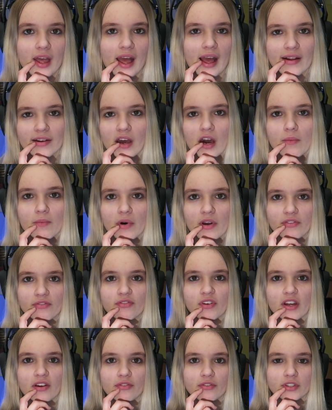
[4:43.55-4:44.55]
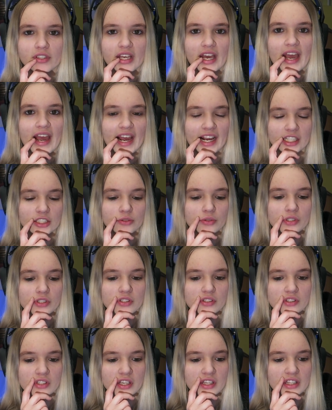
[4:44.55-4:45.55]
And now my favorite actress
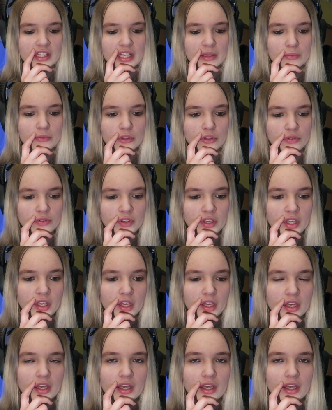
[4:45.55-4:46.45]
is in that movie